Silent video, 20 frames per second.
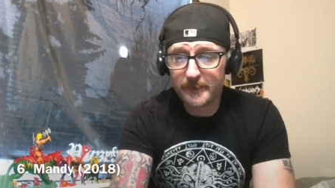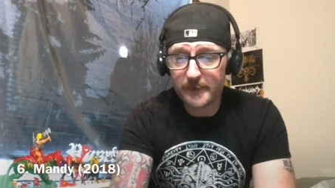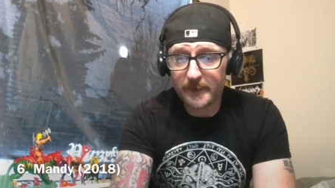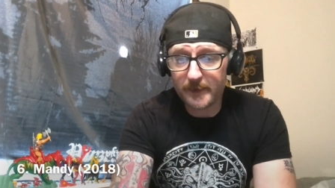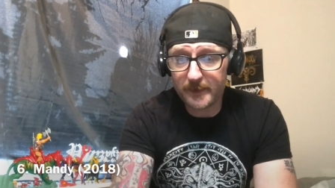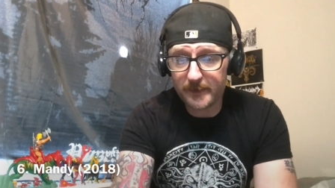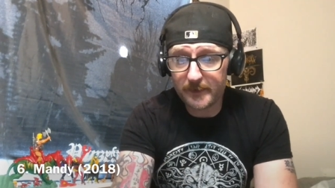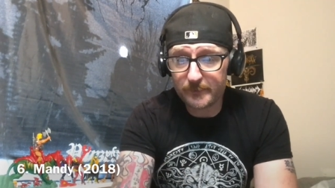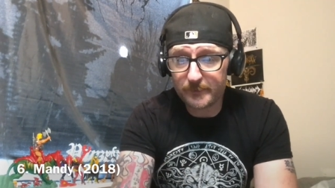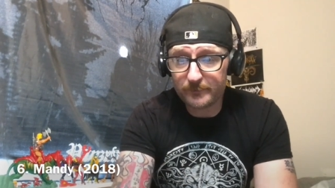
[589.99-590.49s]

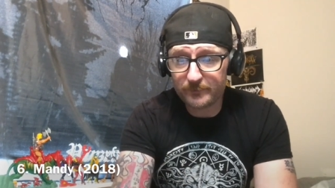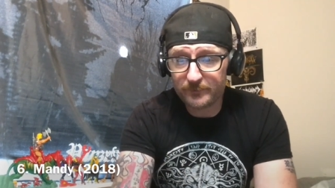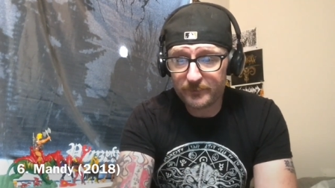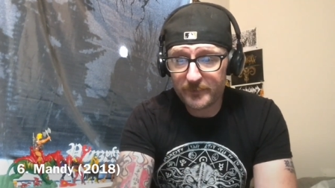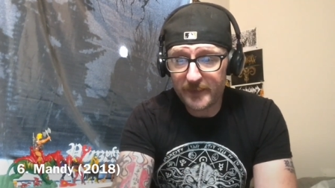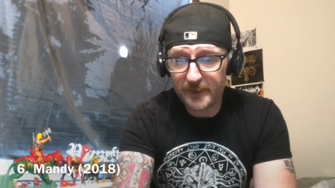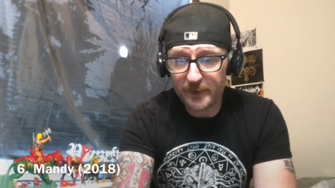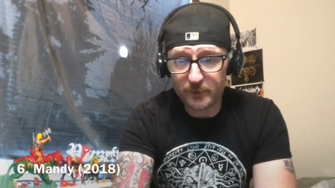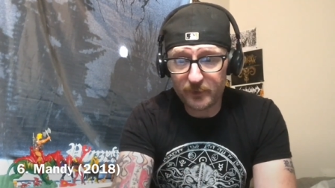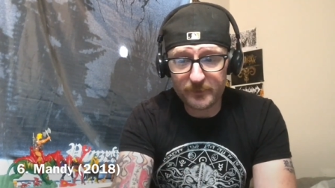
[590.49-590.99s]
Um,
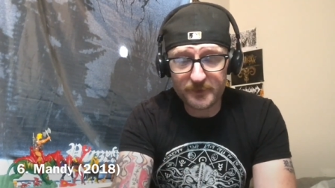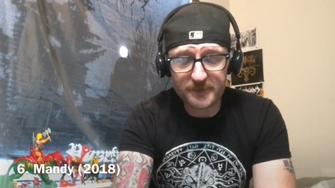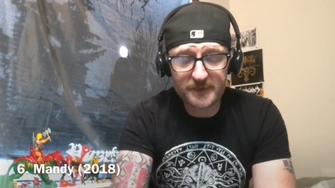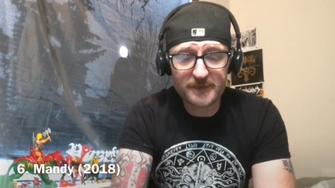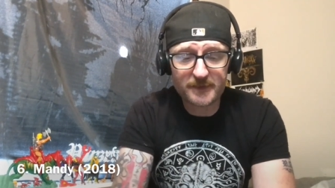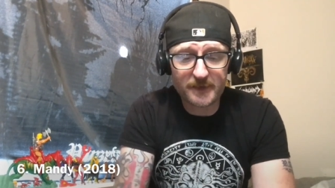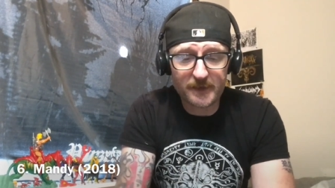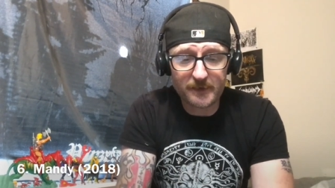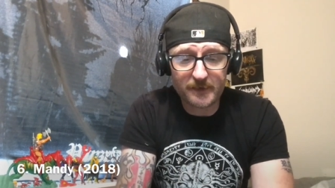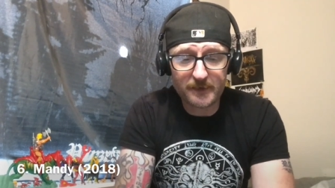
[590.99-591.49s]
it
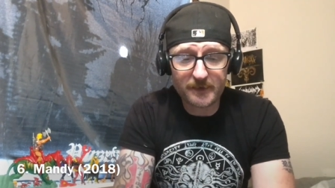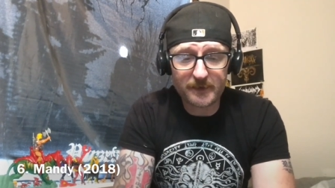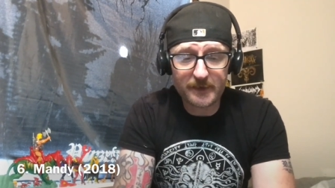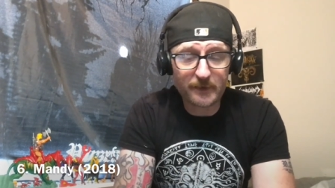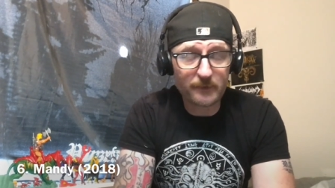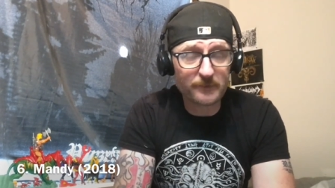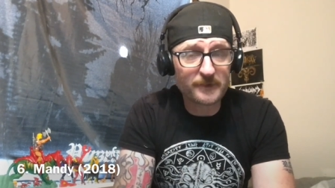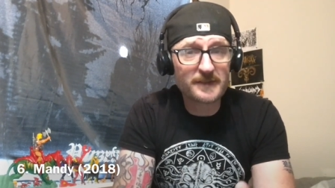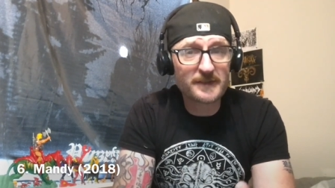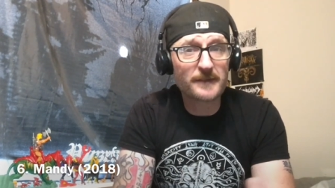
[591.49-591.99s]
almost uh,
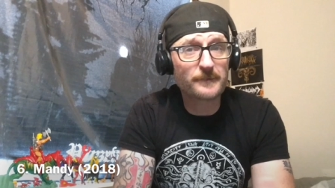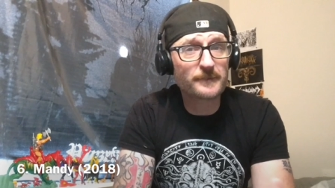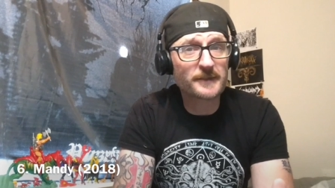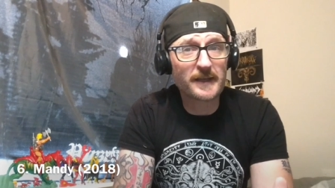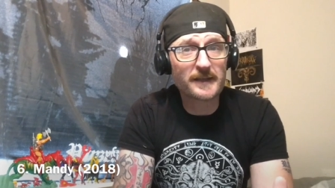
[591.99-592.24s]
it almost seems